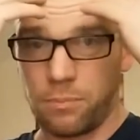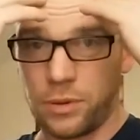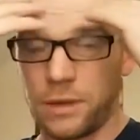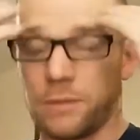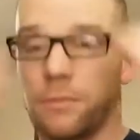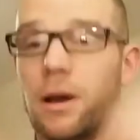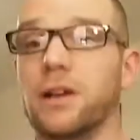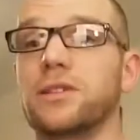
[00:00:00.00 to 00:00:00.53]

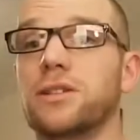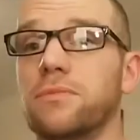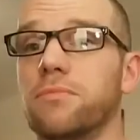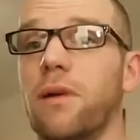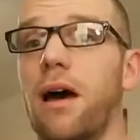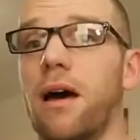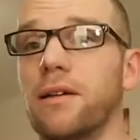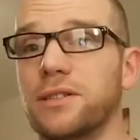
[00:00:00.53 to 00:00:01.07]
pretty
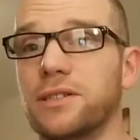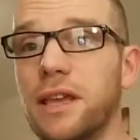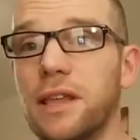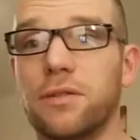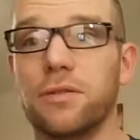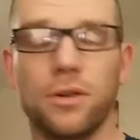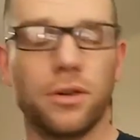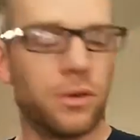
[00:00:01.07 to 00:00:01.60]
much
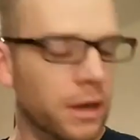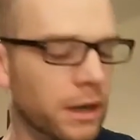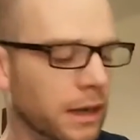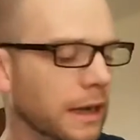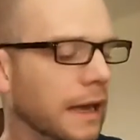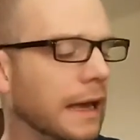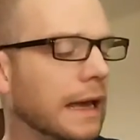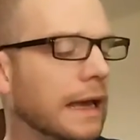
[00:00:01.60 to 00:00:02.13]
see-through,
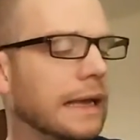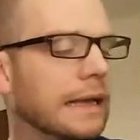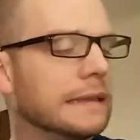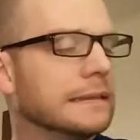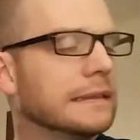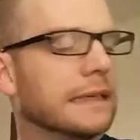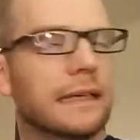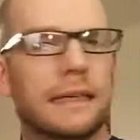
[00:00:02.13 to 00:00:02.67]

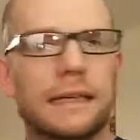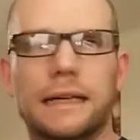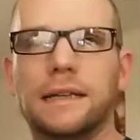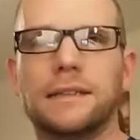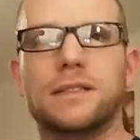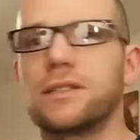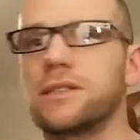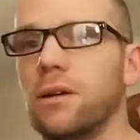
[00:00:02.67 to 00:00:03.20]
and
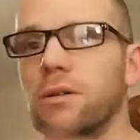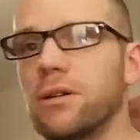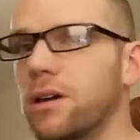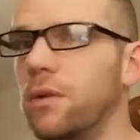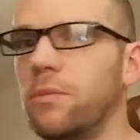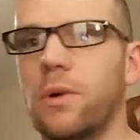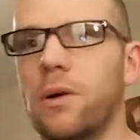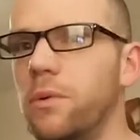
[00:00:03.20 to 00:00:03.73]
I just don't
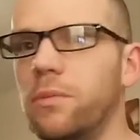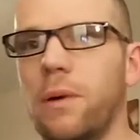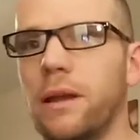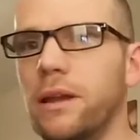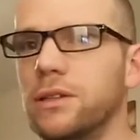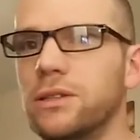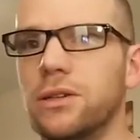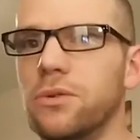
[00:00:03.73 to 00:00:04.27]
cope well with
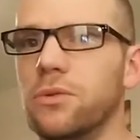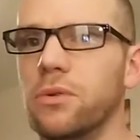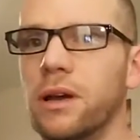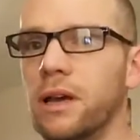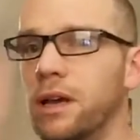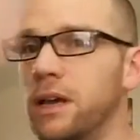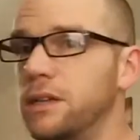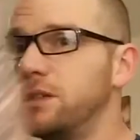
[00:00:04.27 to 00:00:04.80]
pain at
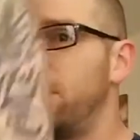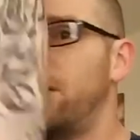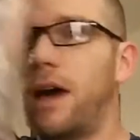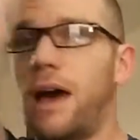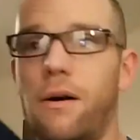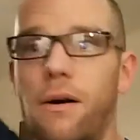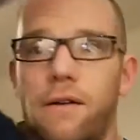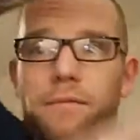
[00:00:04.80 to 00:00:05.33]
all.
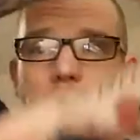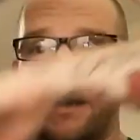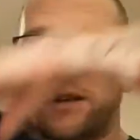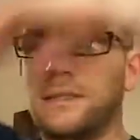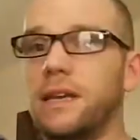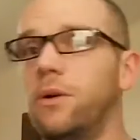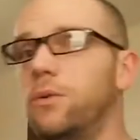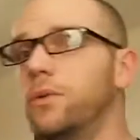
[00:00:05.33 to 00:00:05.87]
So how I've
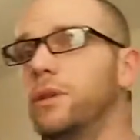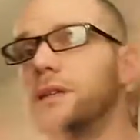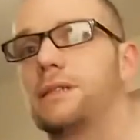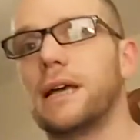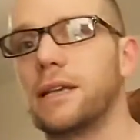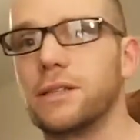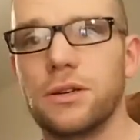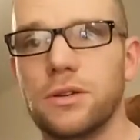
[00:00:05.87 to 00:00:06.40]
managed to get all
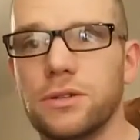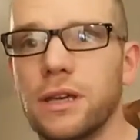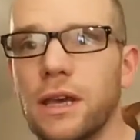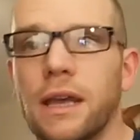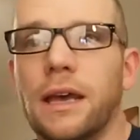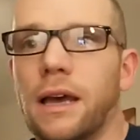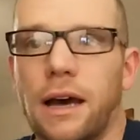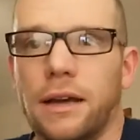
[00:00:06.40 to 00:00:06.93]
these tattoos,
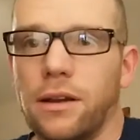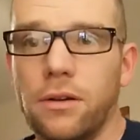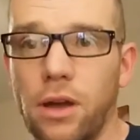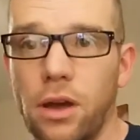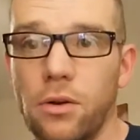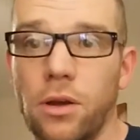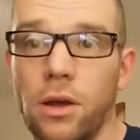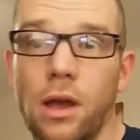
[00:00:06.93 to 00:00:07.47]
I don't
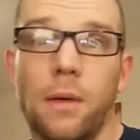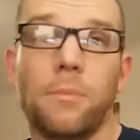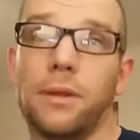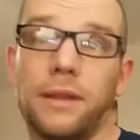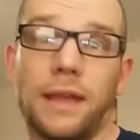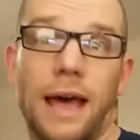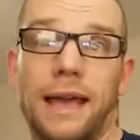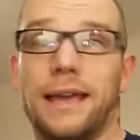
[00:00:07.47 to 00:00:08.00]
know,
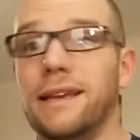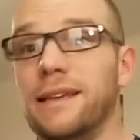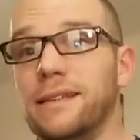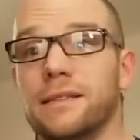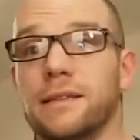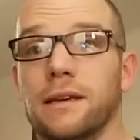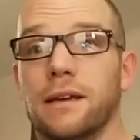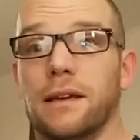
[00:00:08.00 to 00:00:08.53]
but that
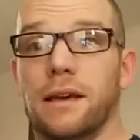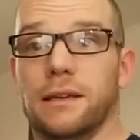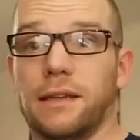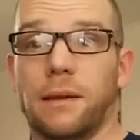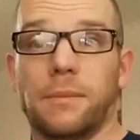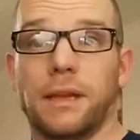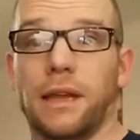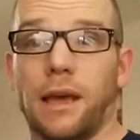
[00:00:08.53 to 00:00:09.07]
is
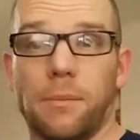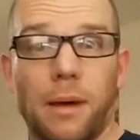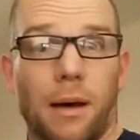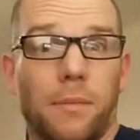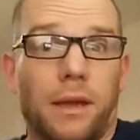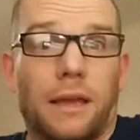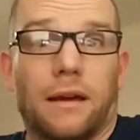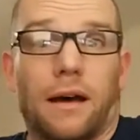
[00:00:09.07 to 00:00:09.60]
something
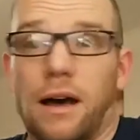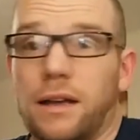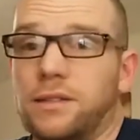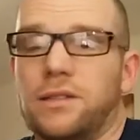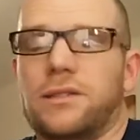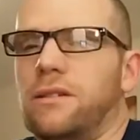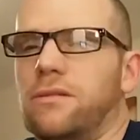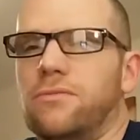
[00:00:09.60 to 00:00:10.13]
about me. I
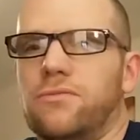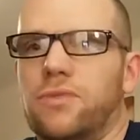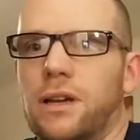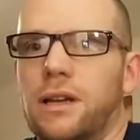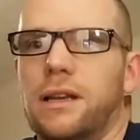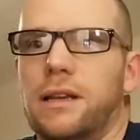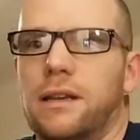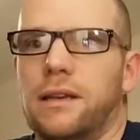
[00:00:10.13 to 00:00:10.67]
just
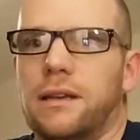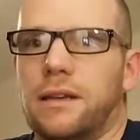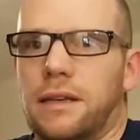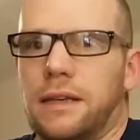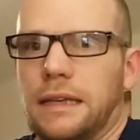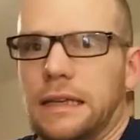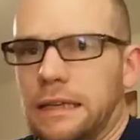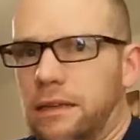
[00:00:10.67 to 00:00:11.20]
really
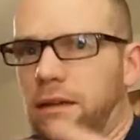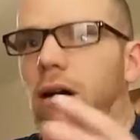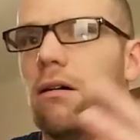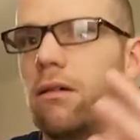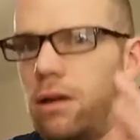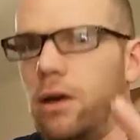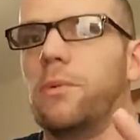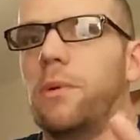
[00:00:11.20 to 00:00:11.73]

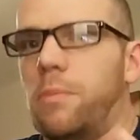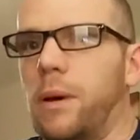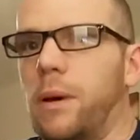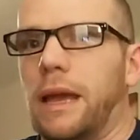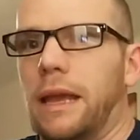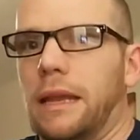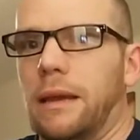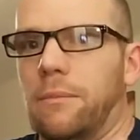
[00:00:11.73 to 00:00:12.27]
can't cope with
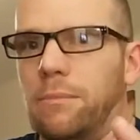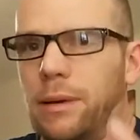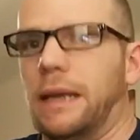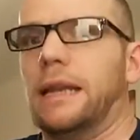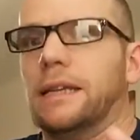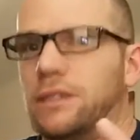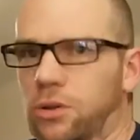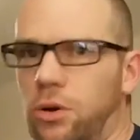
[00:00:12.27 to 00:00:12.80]
pain.
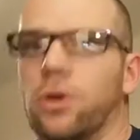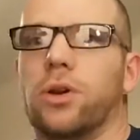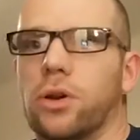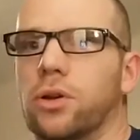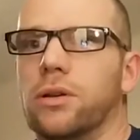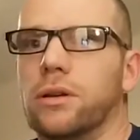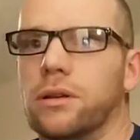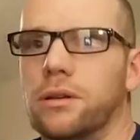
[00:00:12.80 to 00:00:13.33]
Pain is not
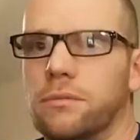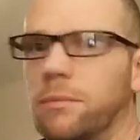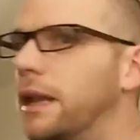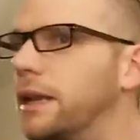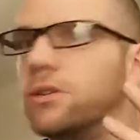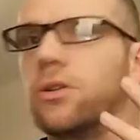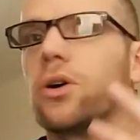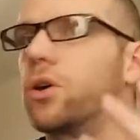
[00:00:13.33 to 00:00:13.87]
good.
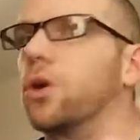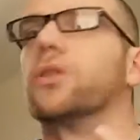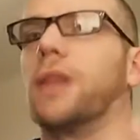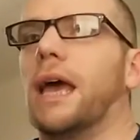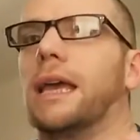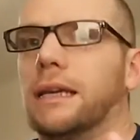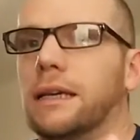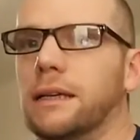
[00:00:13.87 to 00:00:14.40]
Pain is not a good
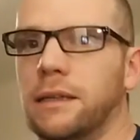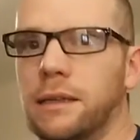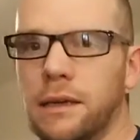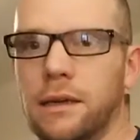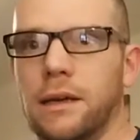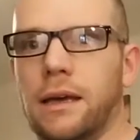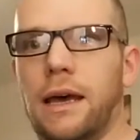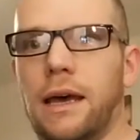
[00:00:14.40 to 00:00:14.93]
thing.
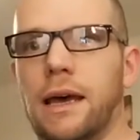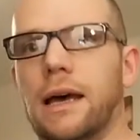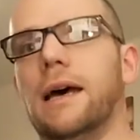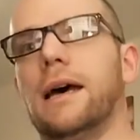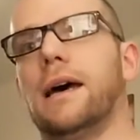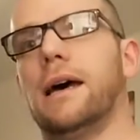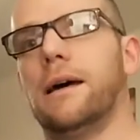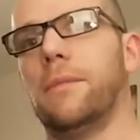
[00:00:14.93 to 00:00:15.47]

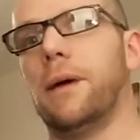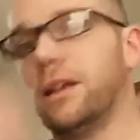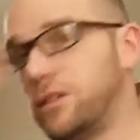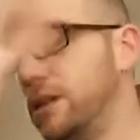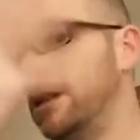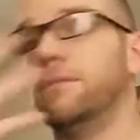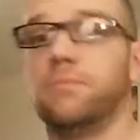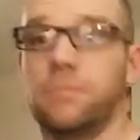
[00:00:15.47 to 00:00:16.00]
I'm
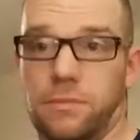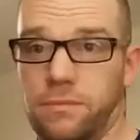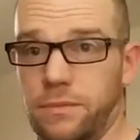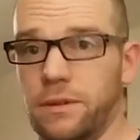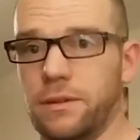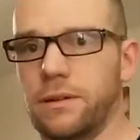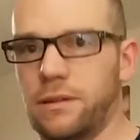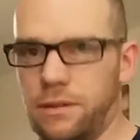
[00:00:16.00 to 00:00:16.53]
actually
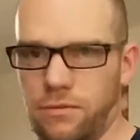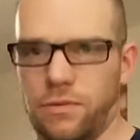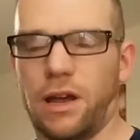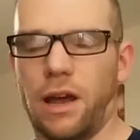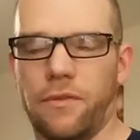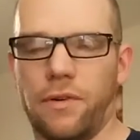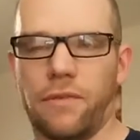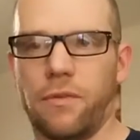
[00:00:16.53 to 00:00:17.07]

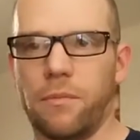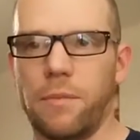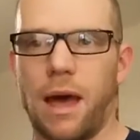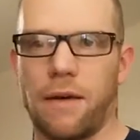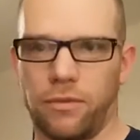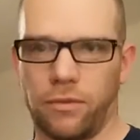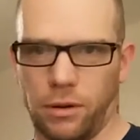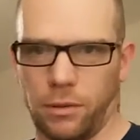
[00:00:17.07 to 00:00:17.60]
recovering from
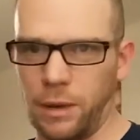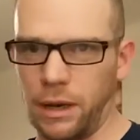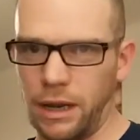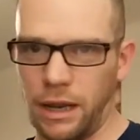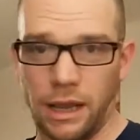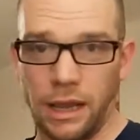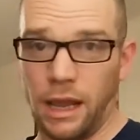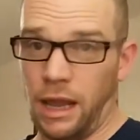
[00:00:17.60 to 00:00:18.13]
man flu at the
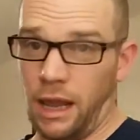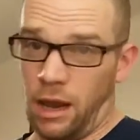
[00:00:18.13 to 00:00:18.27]
minute,